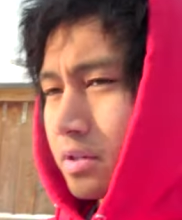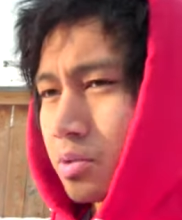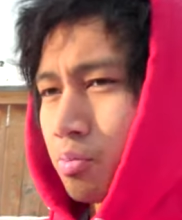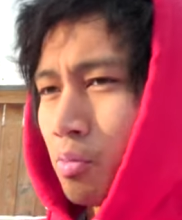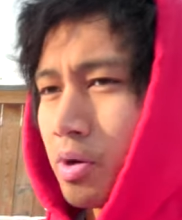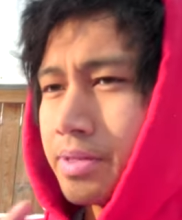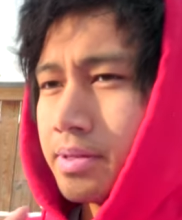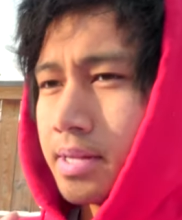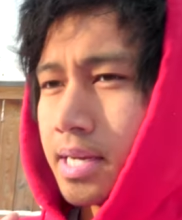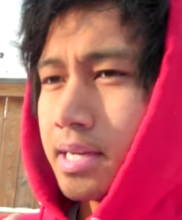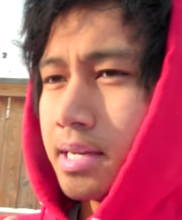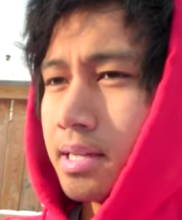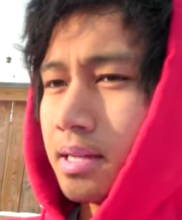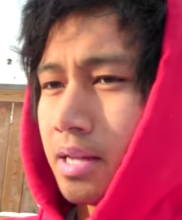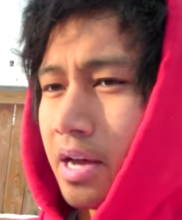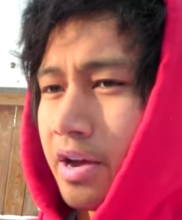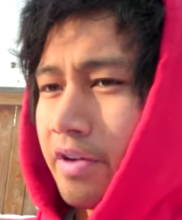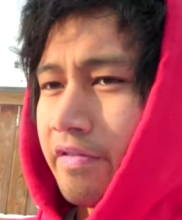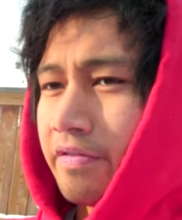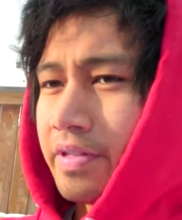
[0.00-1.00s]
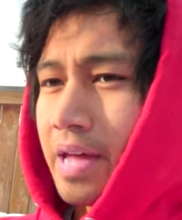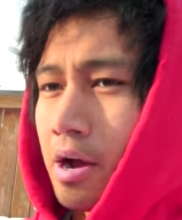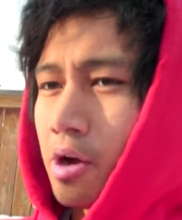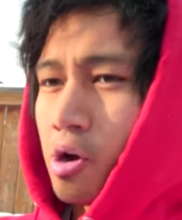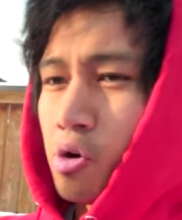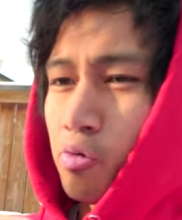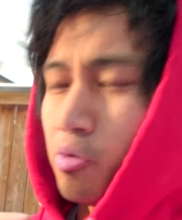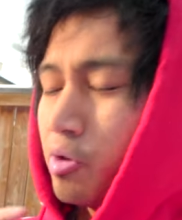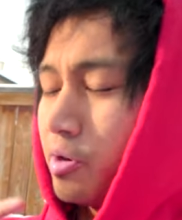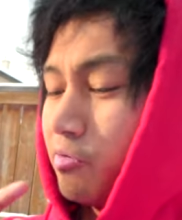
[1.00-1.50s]
there's one thing in life that
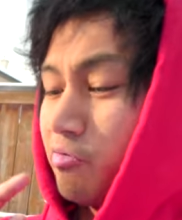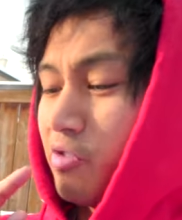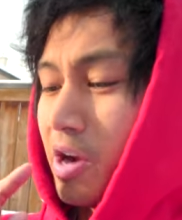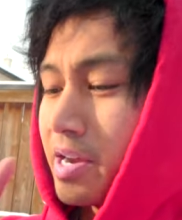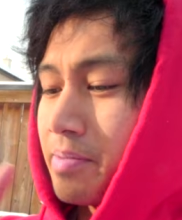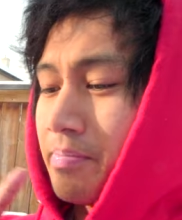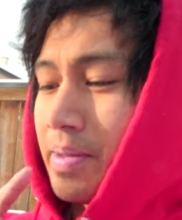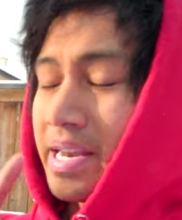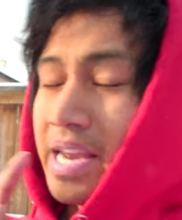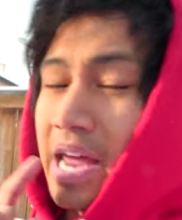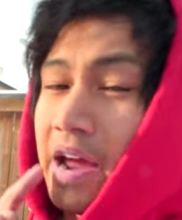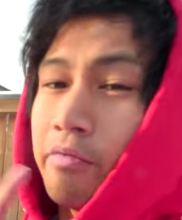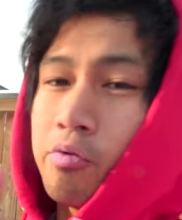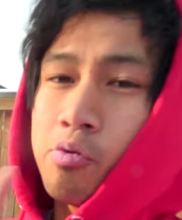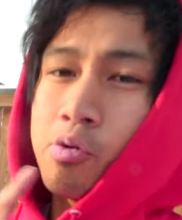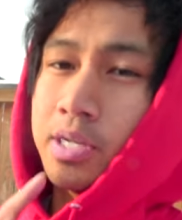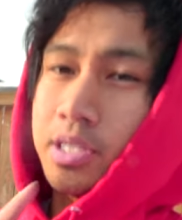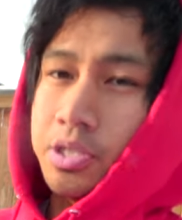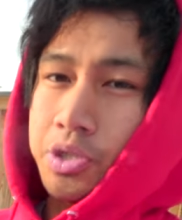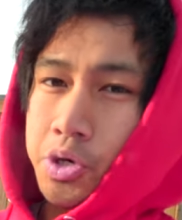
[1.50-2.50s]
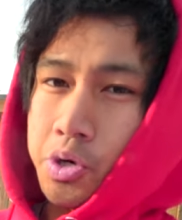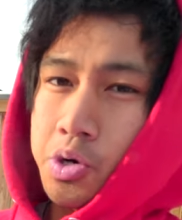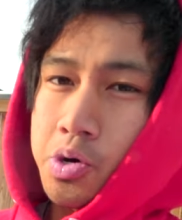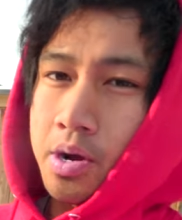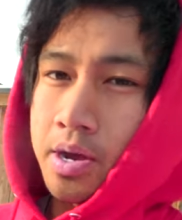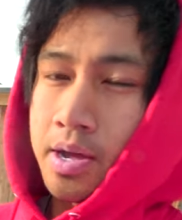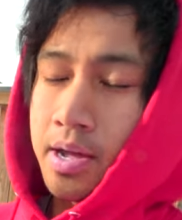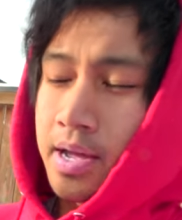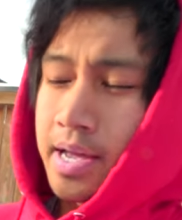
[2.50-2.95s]
I would recommend everyone do.